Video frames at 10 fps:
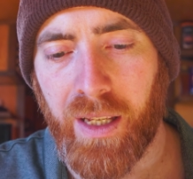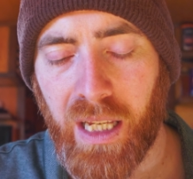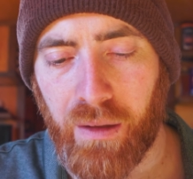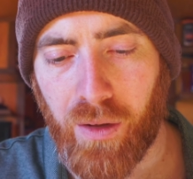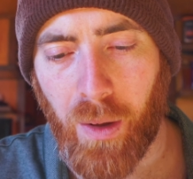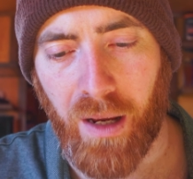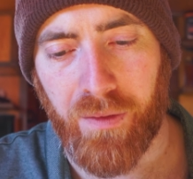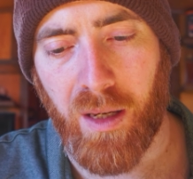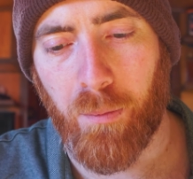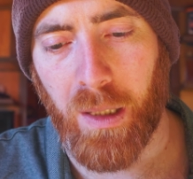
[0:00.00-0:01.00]
if you have
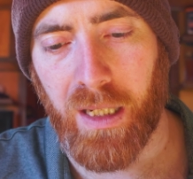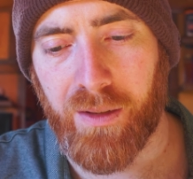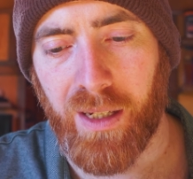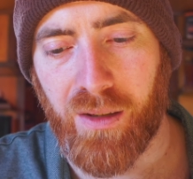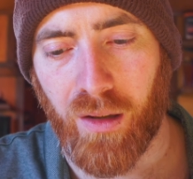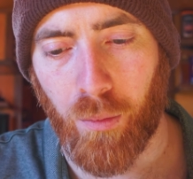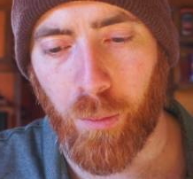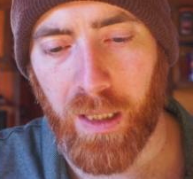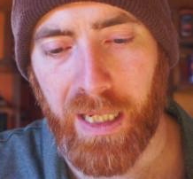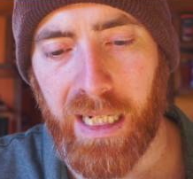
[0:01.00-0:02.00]
the ability to
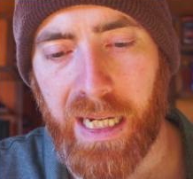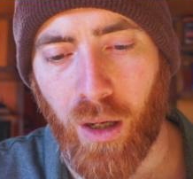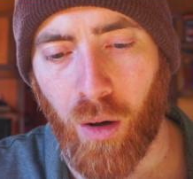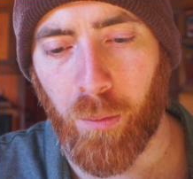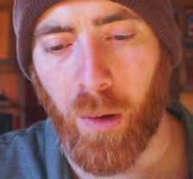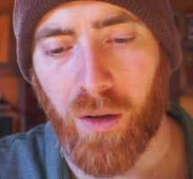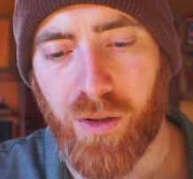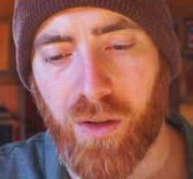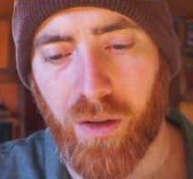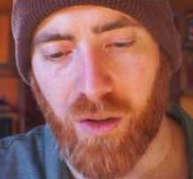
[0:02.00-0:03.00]
completely
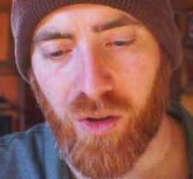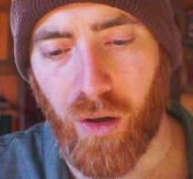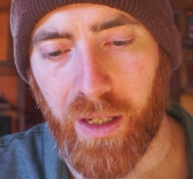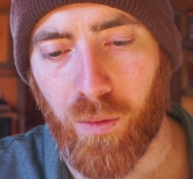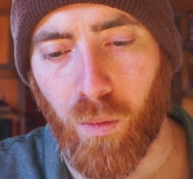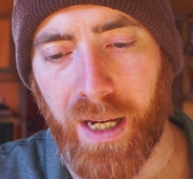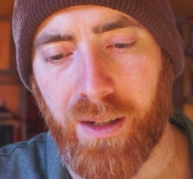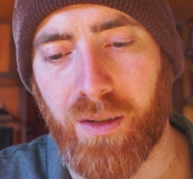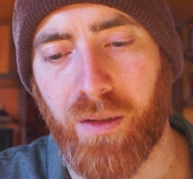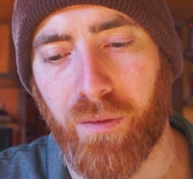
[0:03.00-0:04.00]
compost the solid
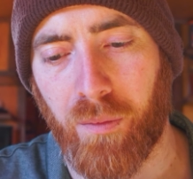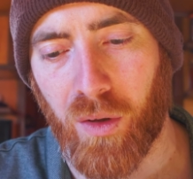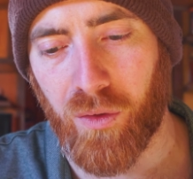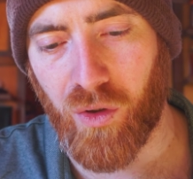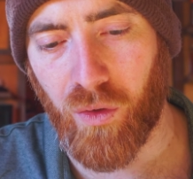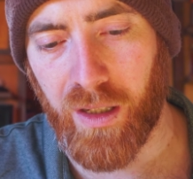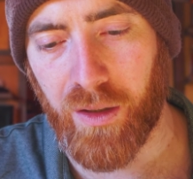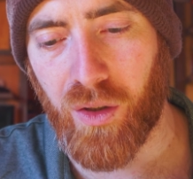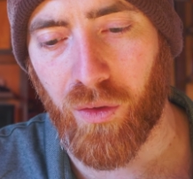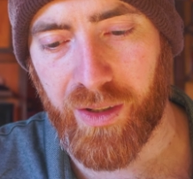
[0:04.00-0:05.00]
waste from your
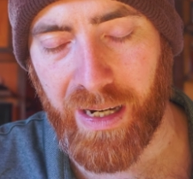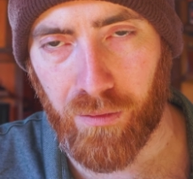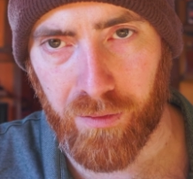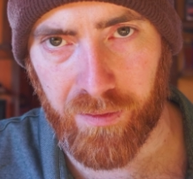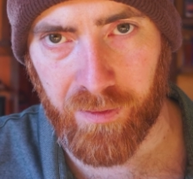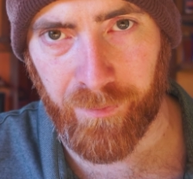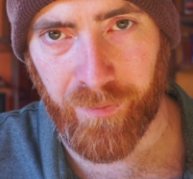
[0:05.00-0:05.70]
toilet yourself,